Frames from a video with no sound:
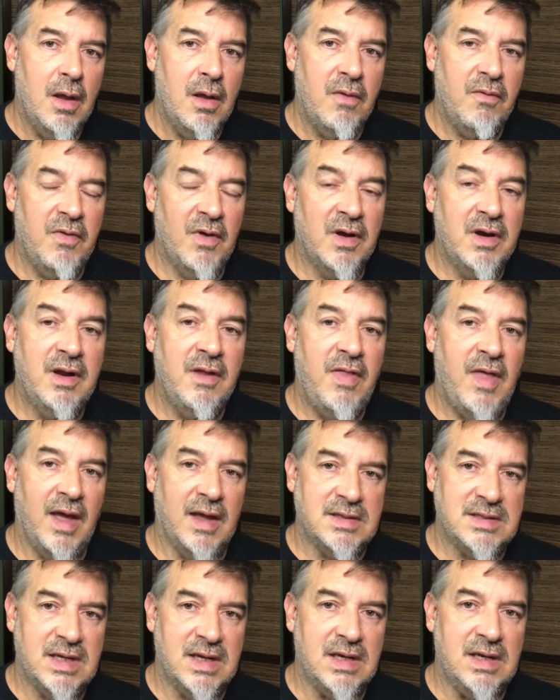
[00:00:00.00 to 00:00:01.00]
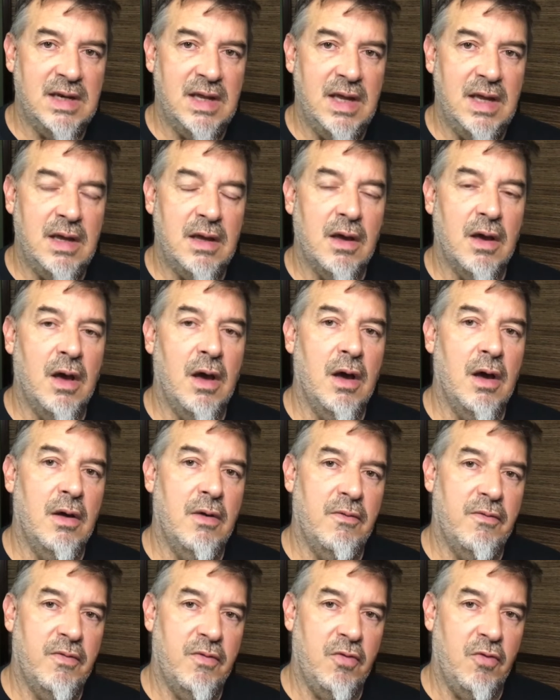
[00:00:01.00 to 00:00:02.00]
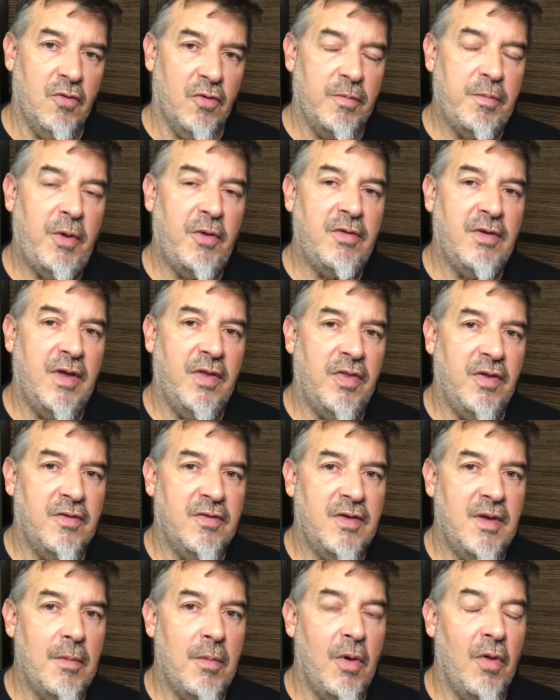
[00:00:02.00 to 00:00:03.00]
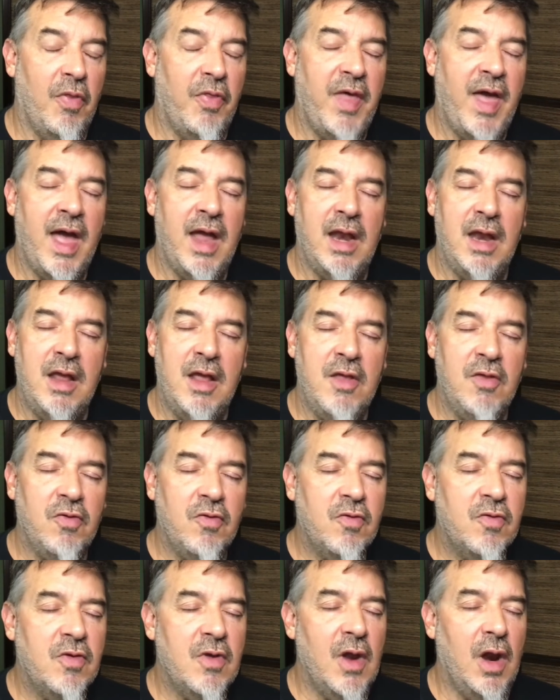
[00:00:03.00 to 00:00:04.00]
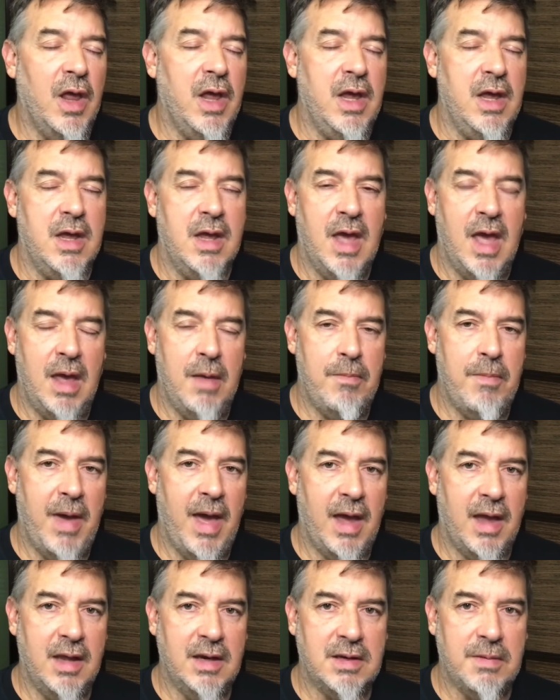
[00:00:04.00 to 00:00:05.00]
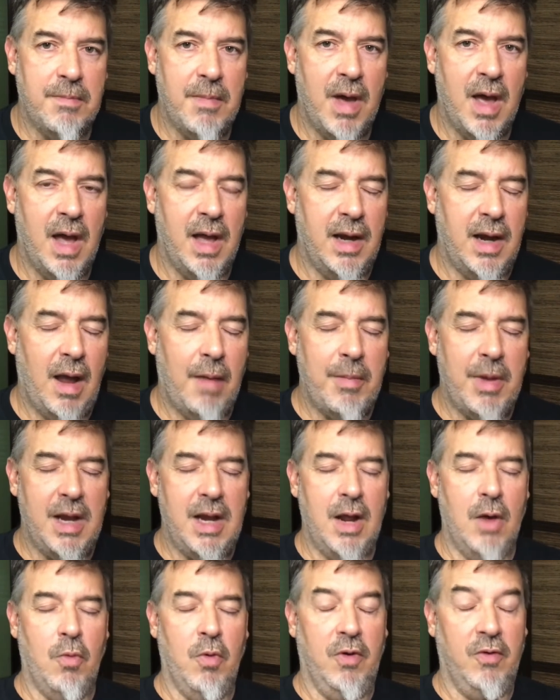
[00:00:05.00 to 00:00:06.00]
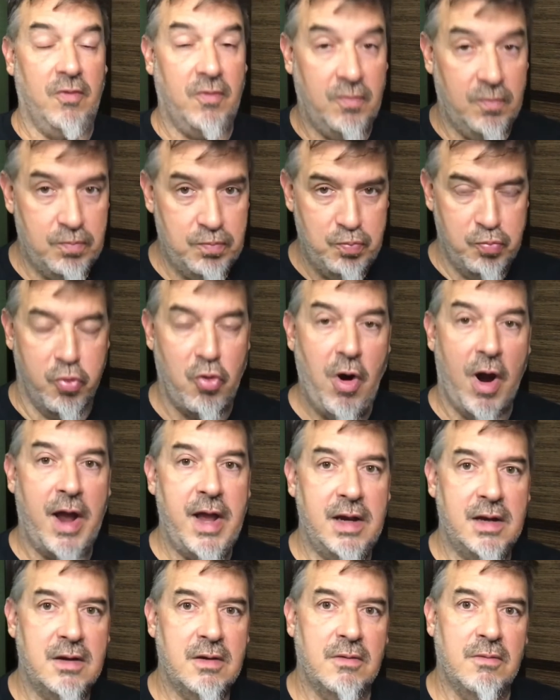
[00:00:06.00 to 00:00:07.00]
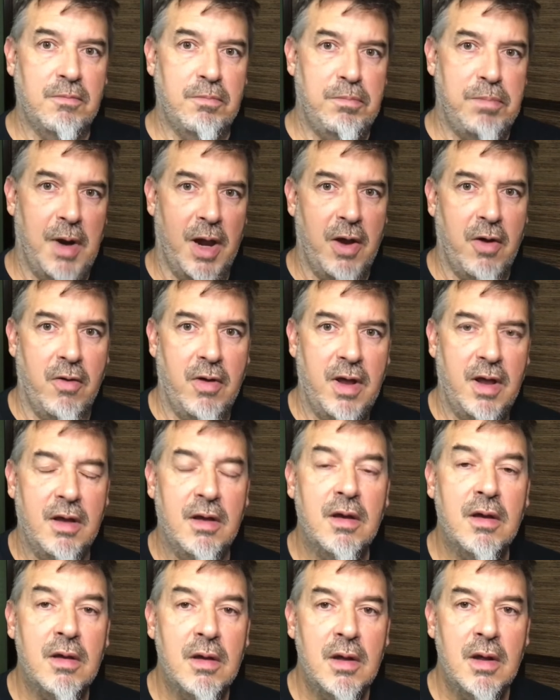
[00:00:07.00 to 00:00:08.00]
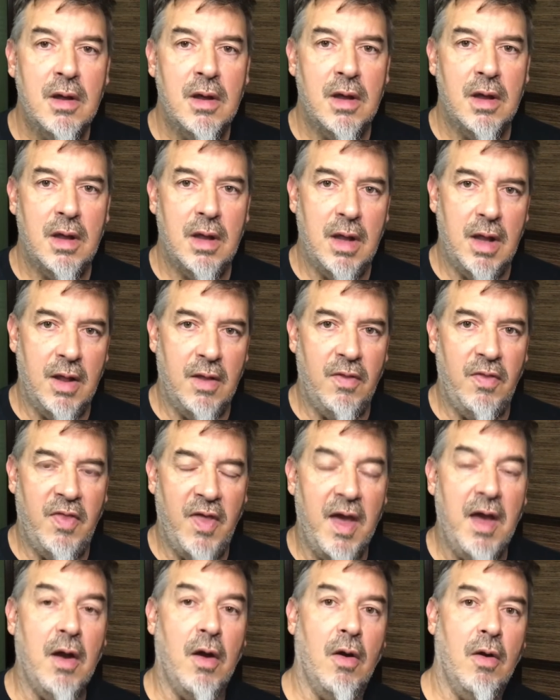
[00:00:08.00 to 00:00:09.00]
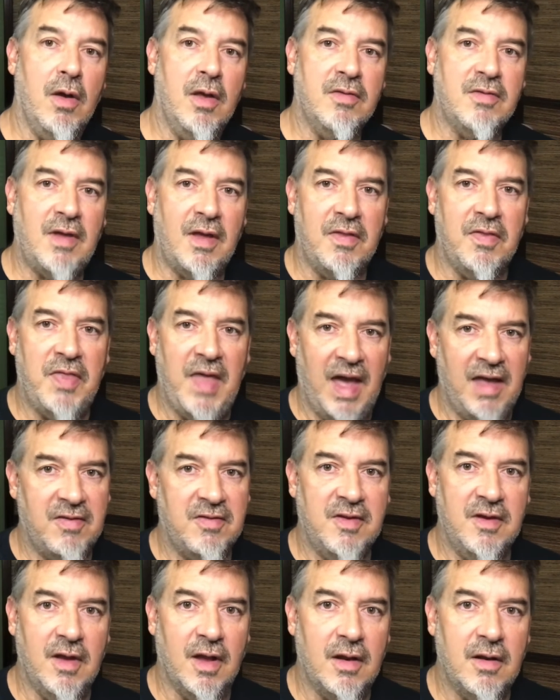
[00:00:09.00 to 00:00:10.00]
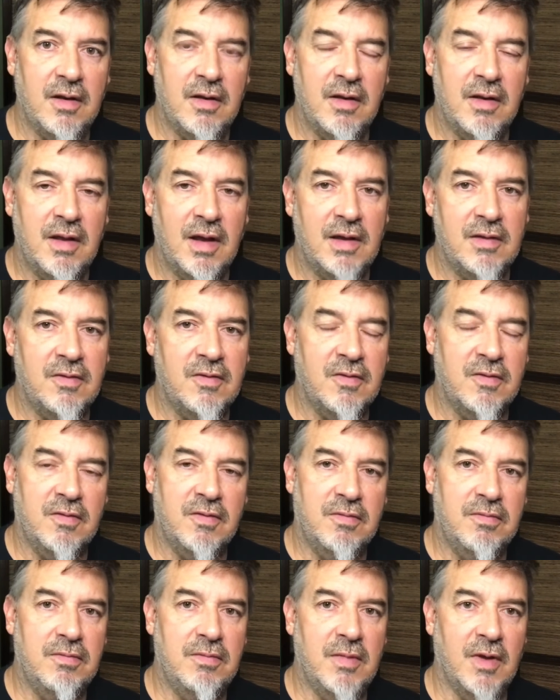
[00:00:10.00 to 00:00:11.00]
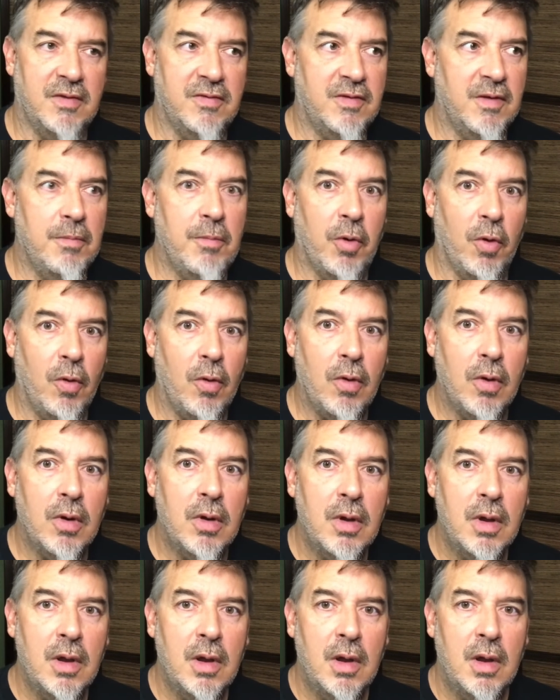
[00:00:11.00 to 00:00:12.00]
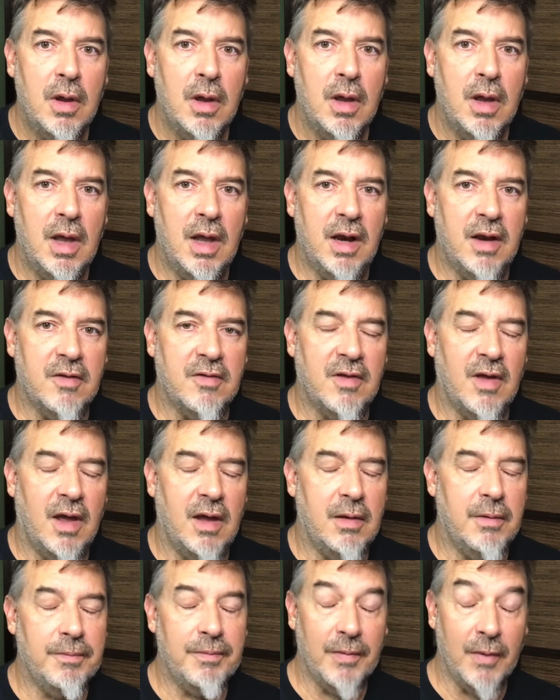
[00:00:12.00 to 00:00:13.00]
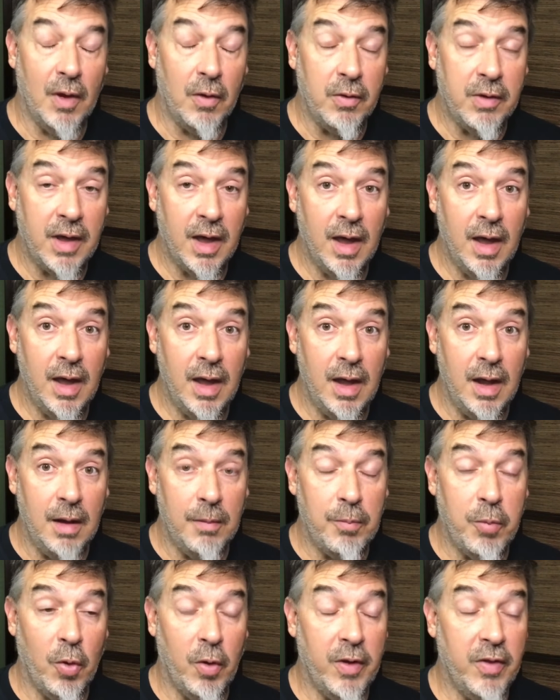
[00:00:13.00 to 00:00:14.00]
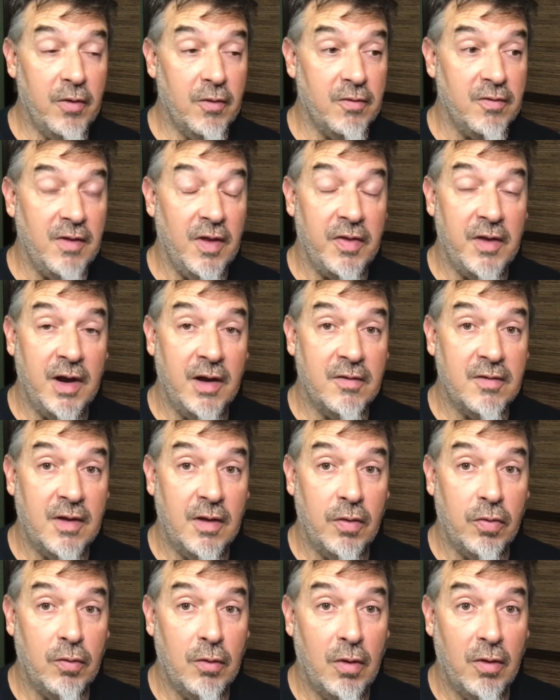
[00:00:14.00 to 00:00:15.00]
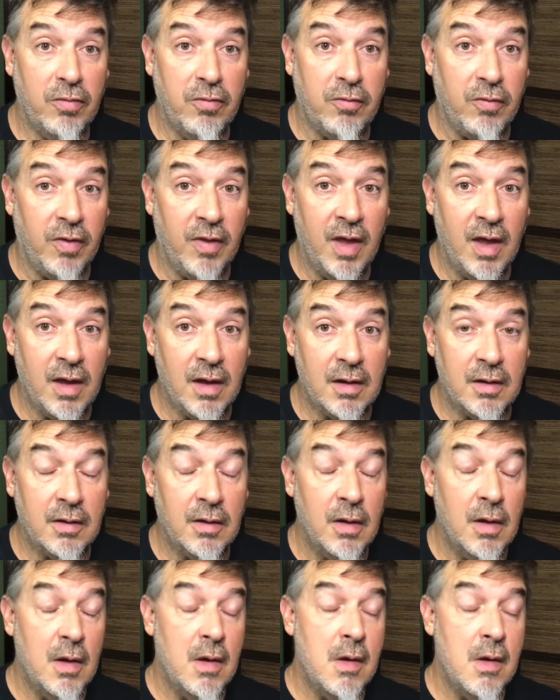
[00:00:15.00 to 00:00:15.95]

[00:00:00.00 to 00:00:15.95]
Phil did that technique of you're supposed to get the symbol, that instantly came back into mind. I mean, it was bright, blaring, and there. It's like, that's it. That's a symbol. And it's like, okay, boy, there was nothing else getting through other than that.